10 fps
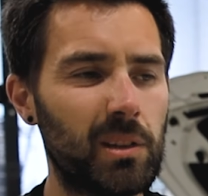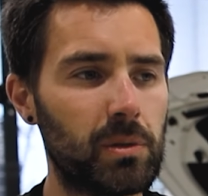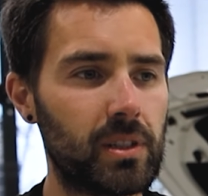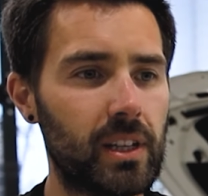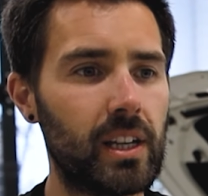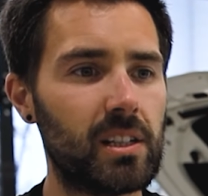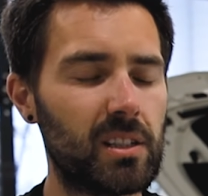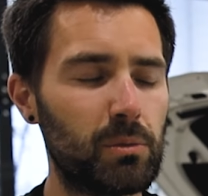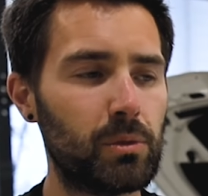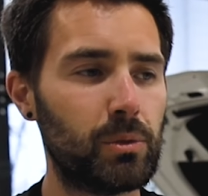There was, yeah,
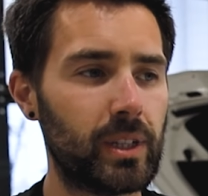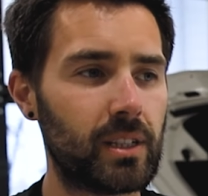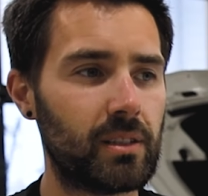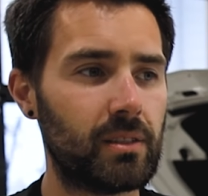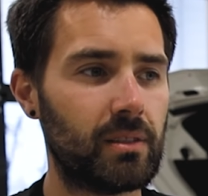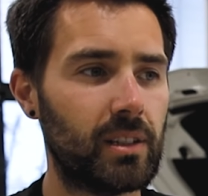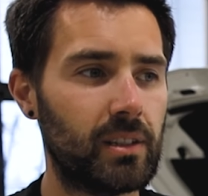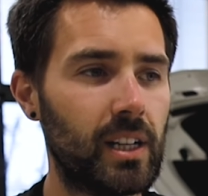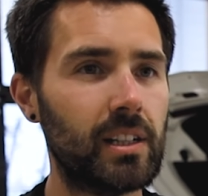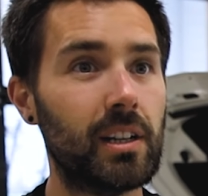little tweaks.
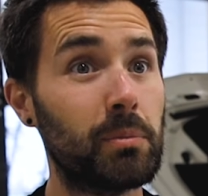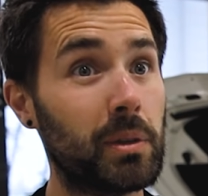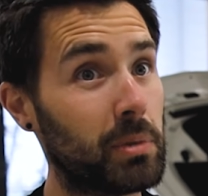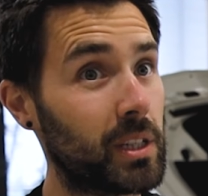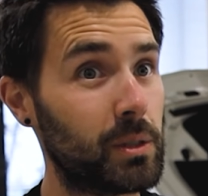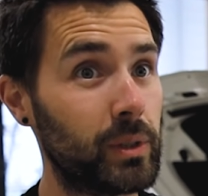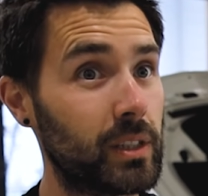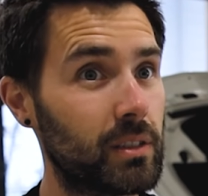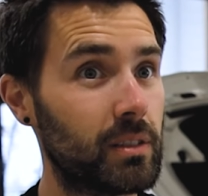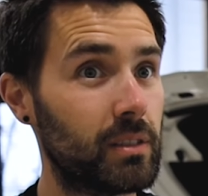Ended up being big
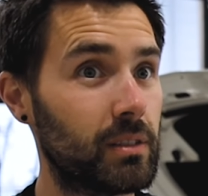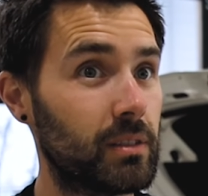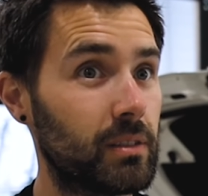tweaks.